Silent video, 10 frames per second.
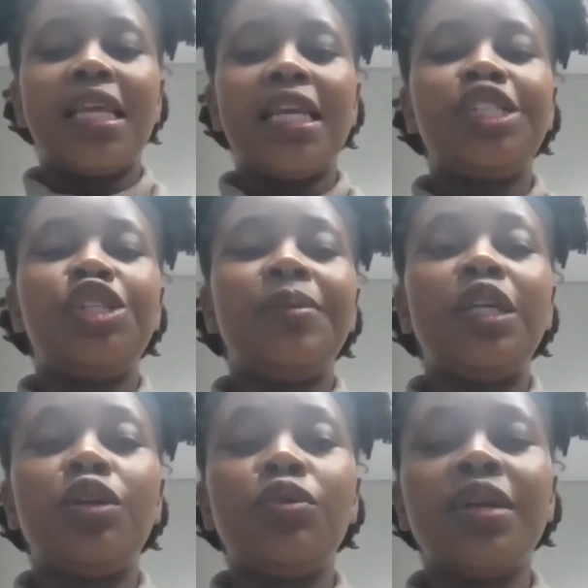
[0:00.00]
They need to be
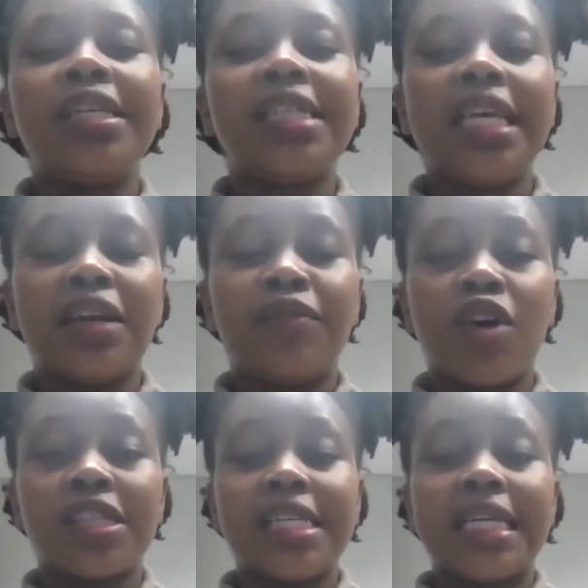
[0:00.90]
included in
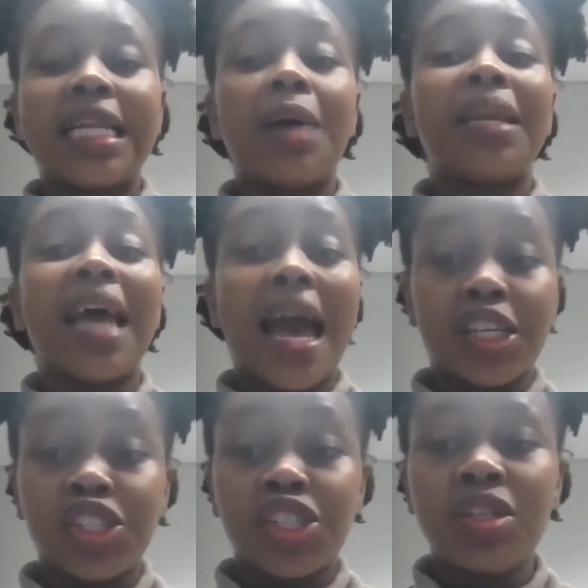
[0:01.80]
advancing climate
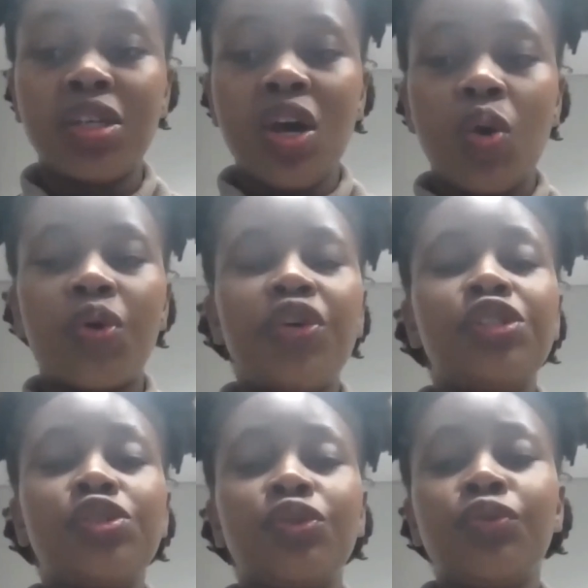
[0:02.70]
action, whether
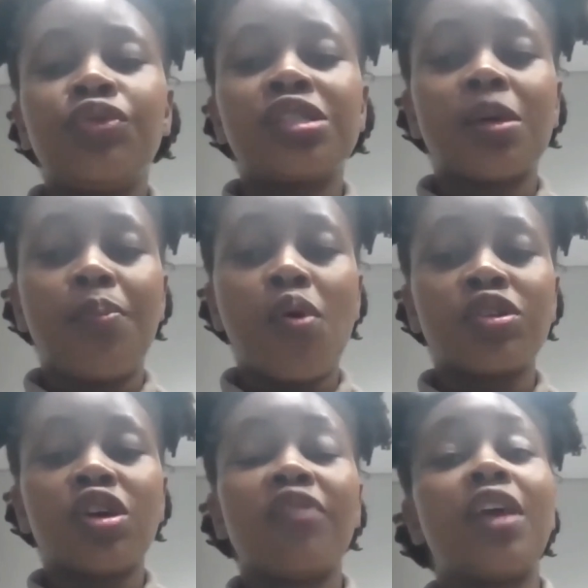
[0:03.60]
it's through the
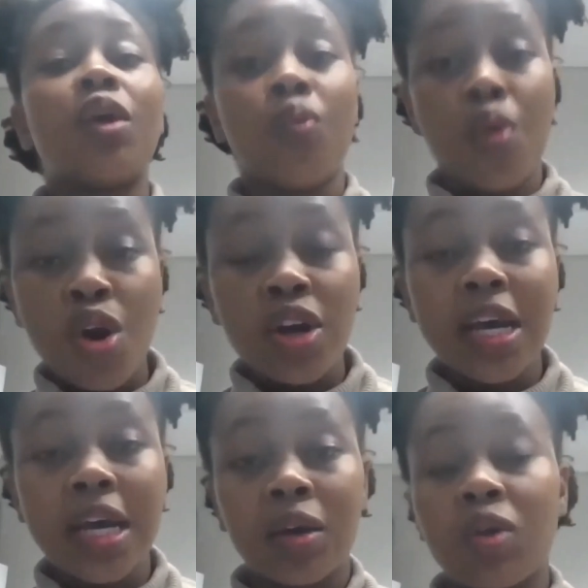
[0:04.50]
support of their work
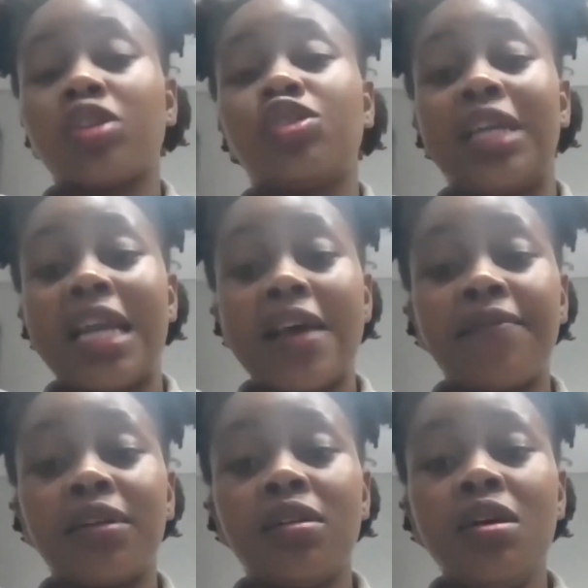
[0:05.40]
at a grassroots
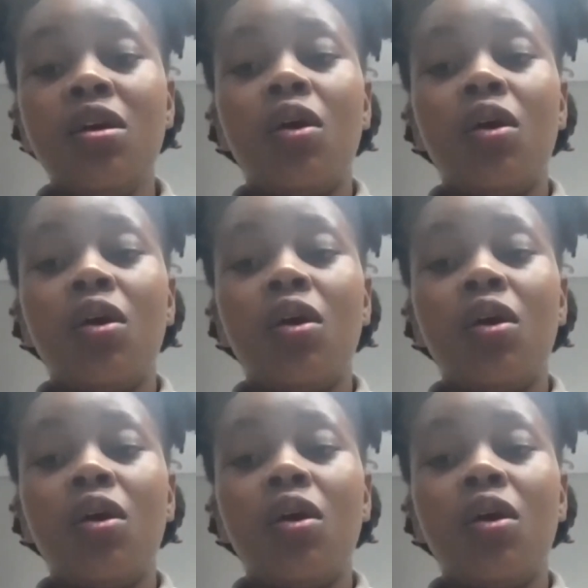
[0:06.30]
level